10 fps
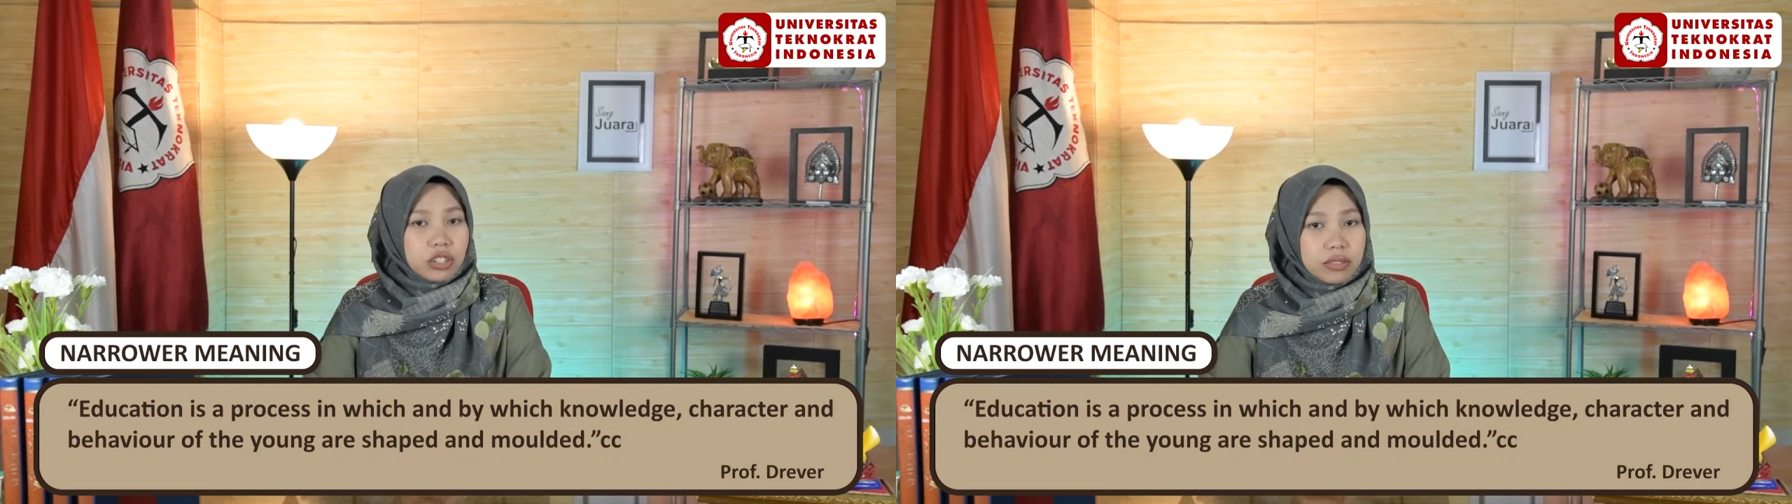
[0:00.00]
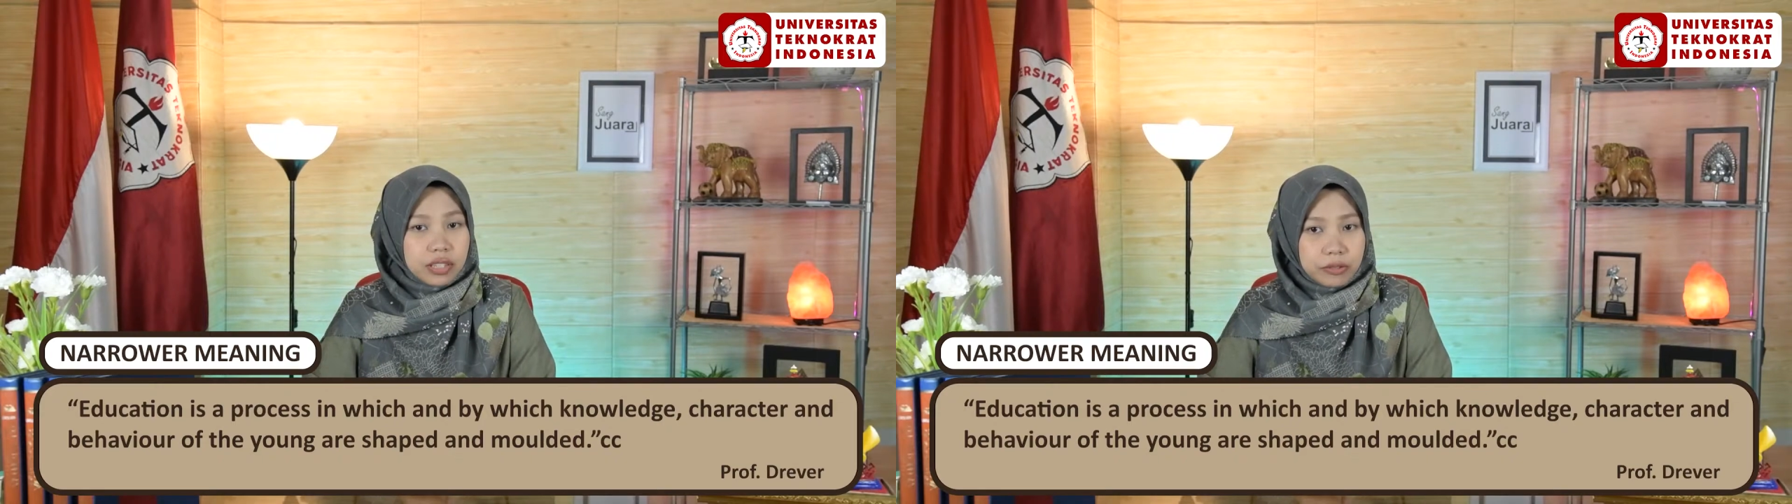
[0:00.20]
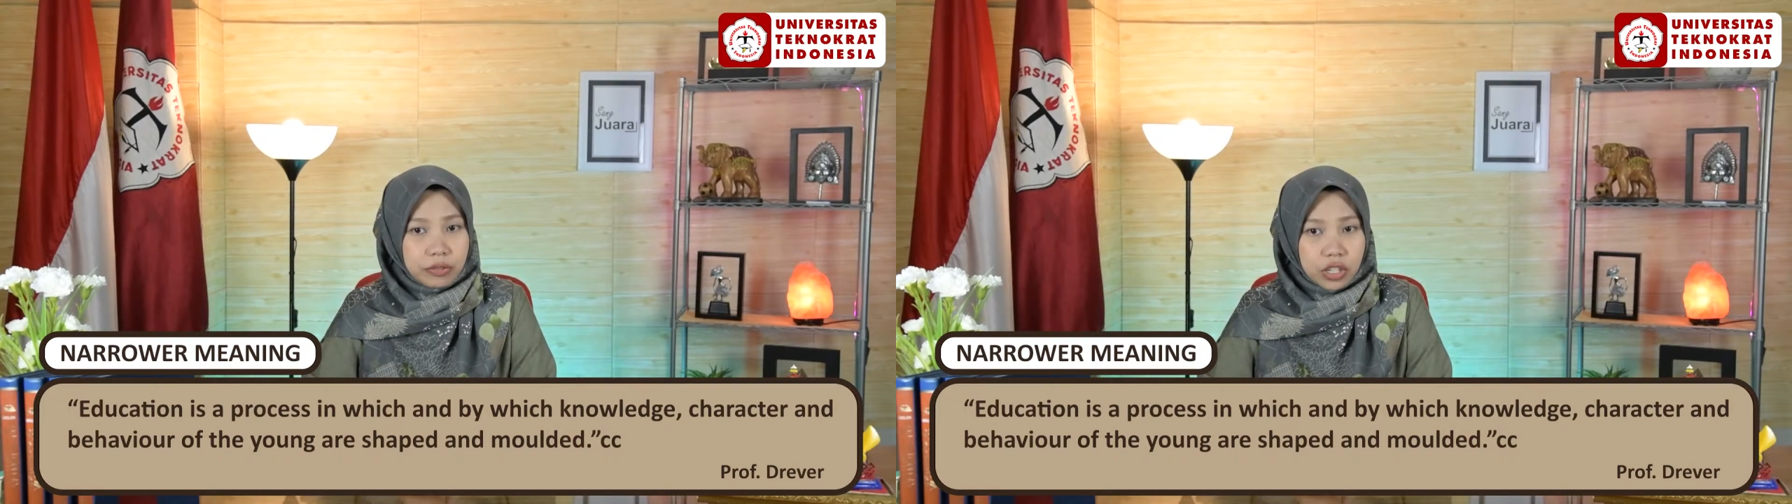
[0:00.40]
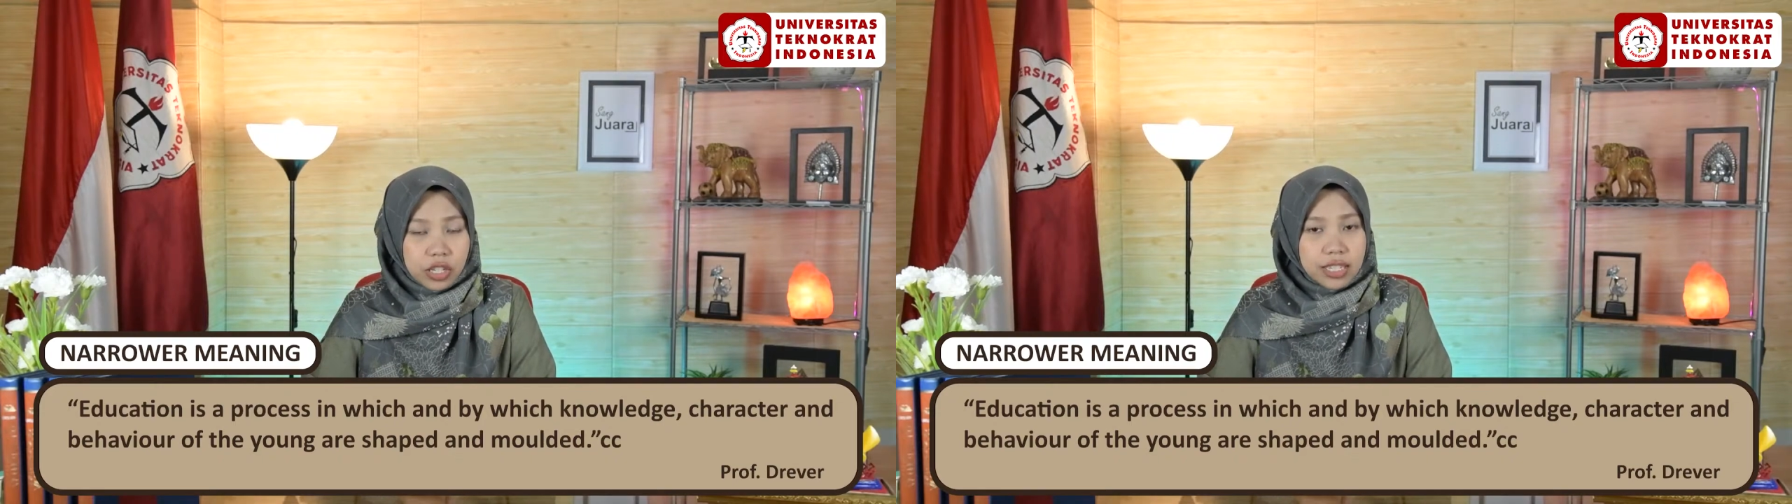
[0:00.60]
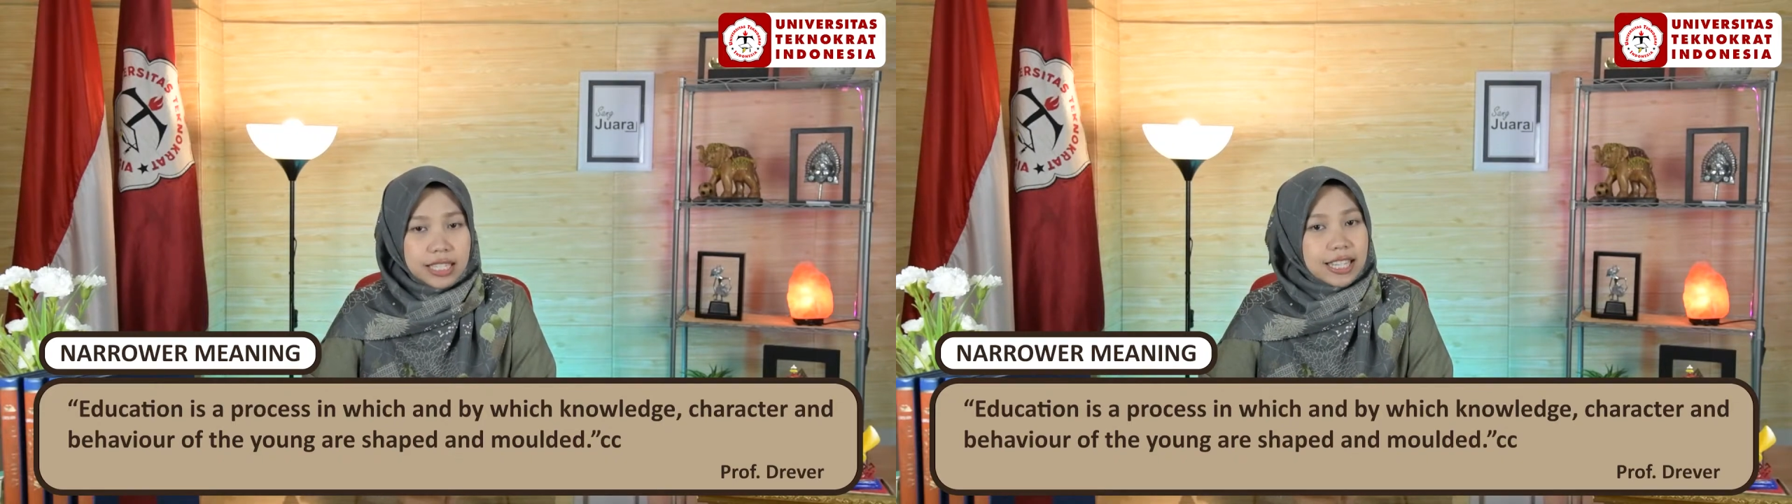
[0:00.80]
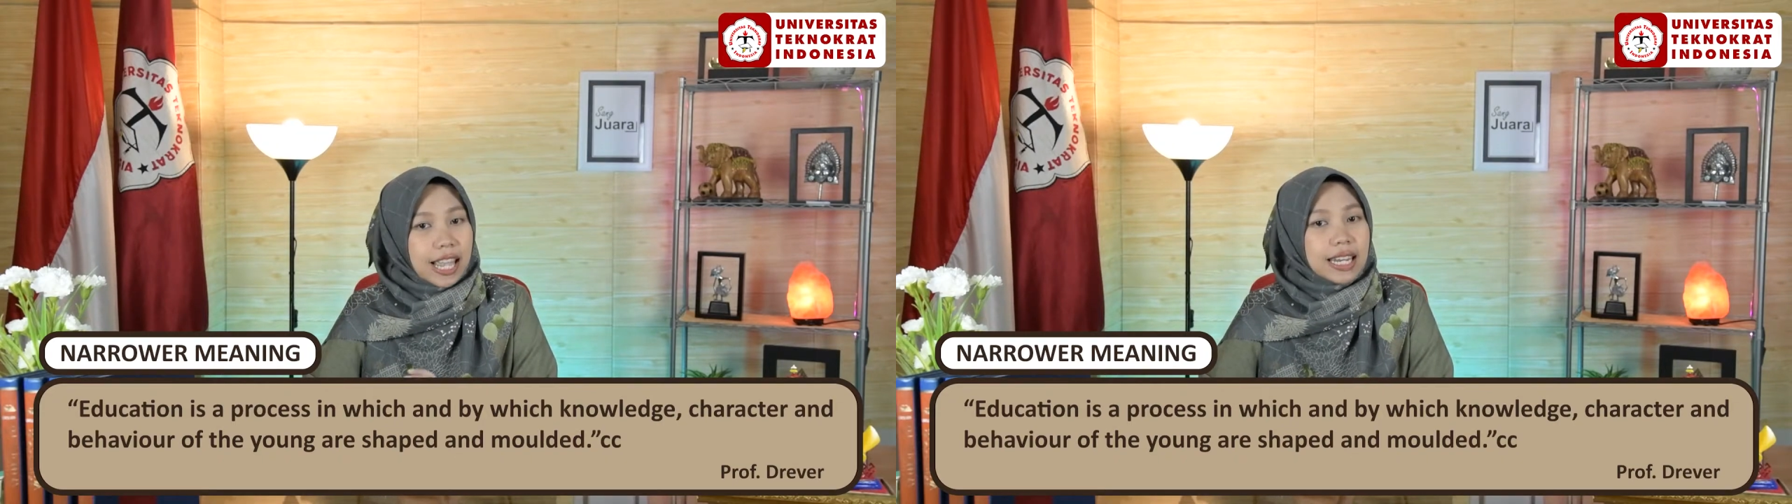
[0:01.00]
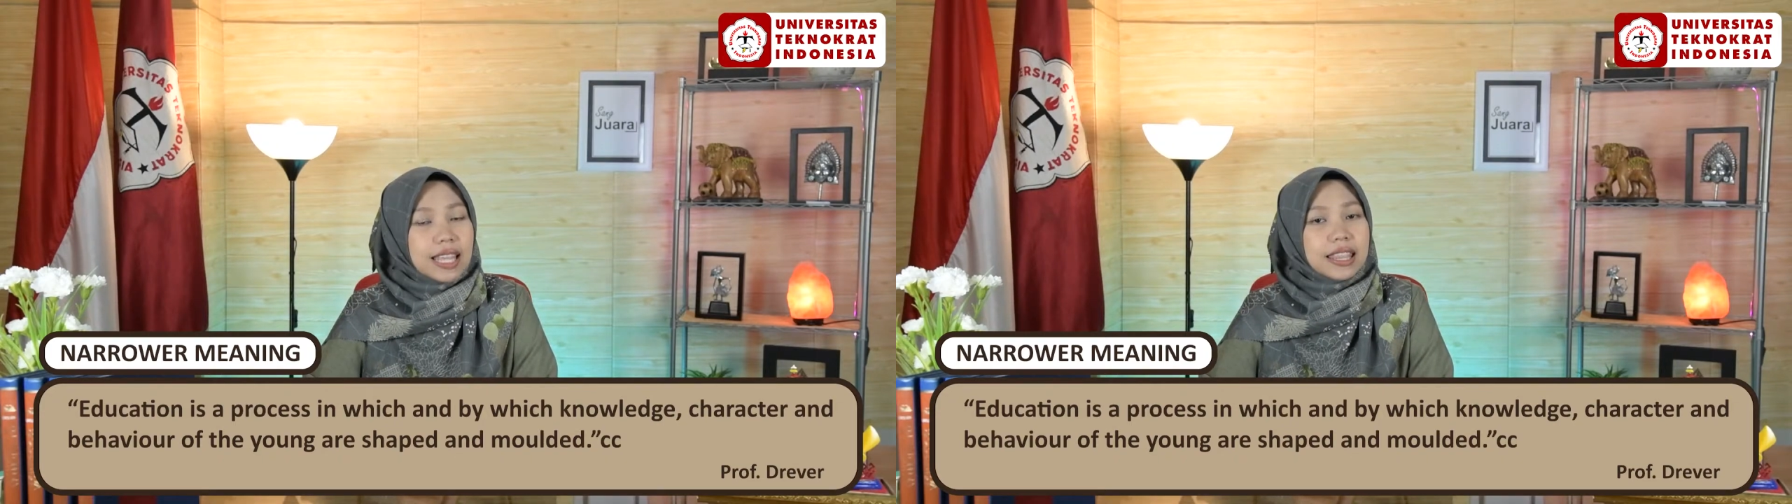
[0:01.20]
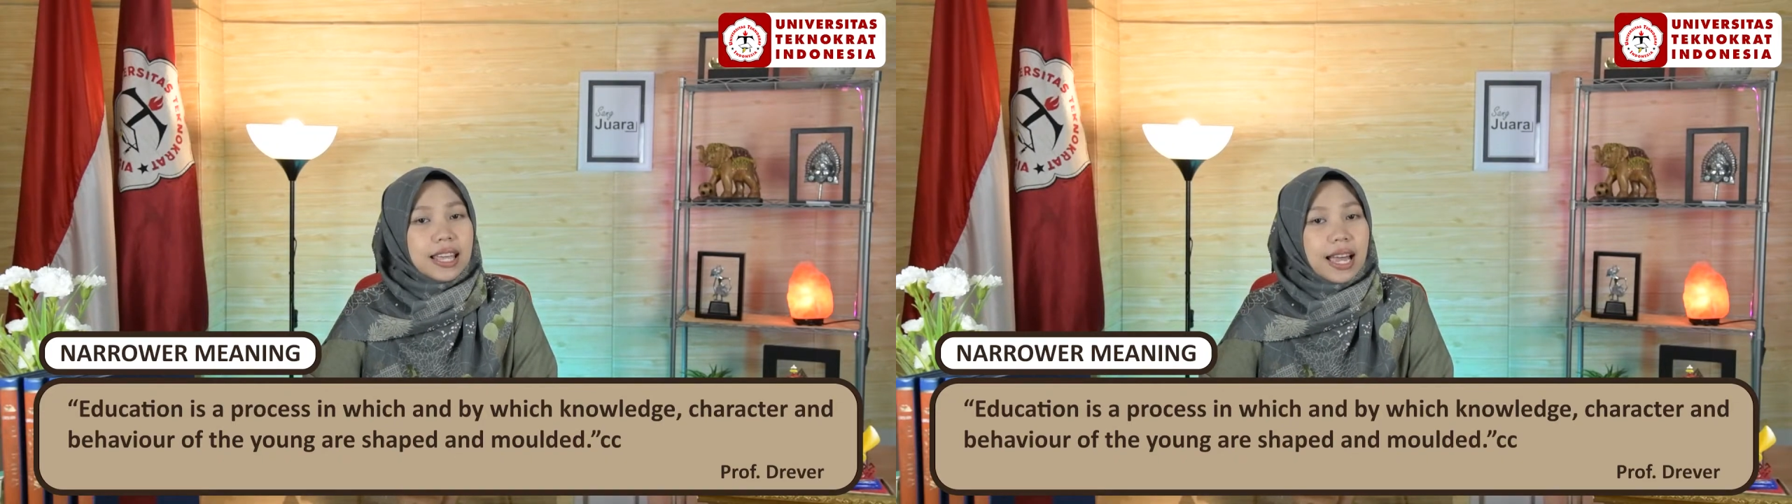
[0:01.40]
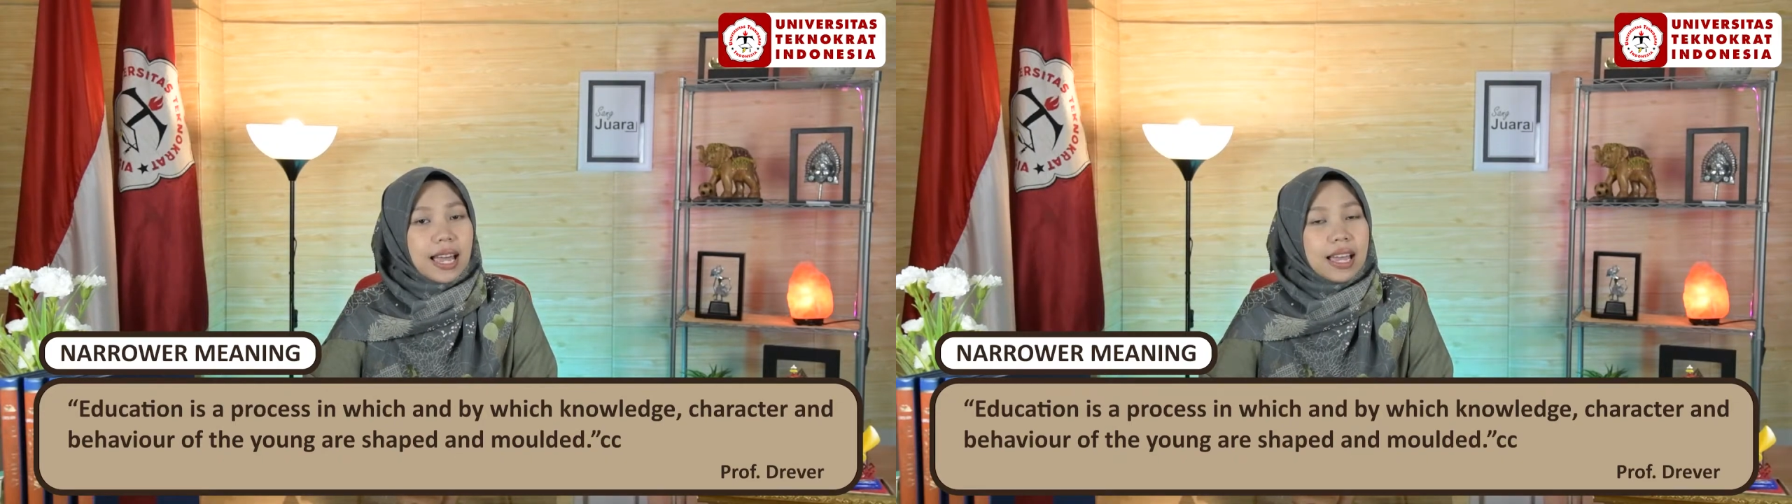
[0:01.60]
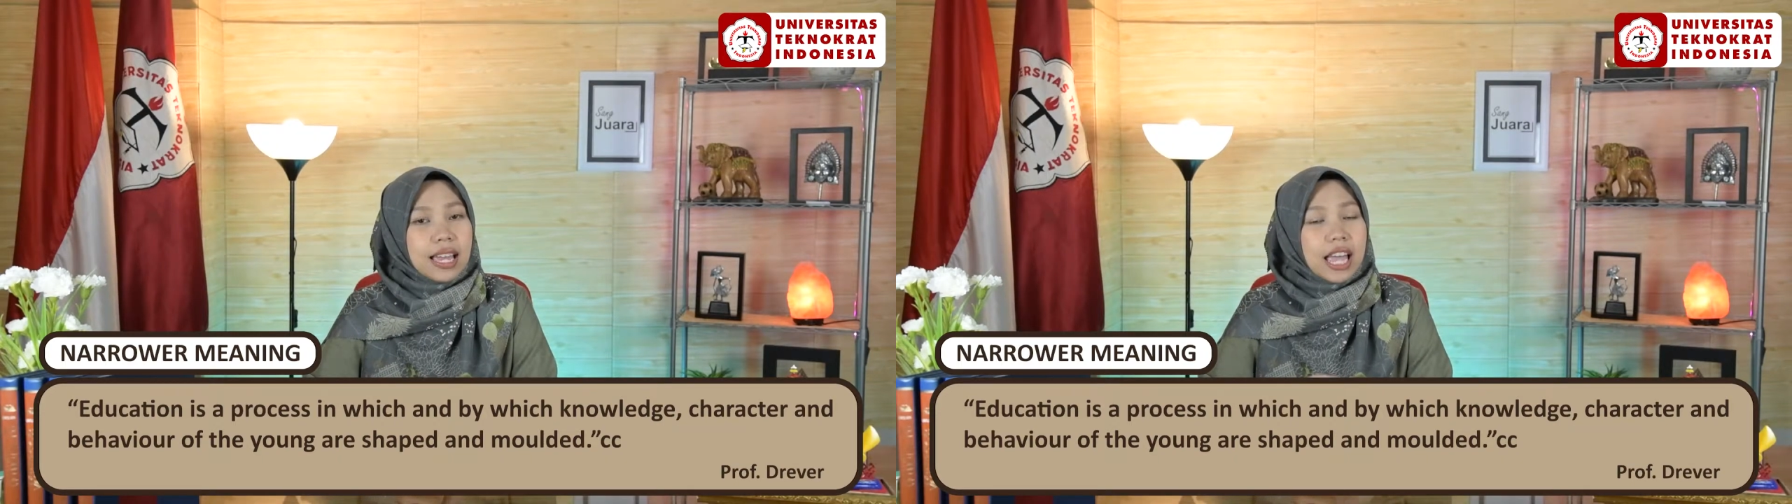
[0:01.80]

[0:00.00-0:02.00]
Driffer stated that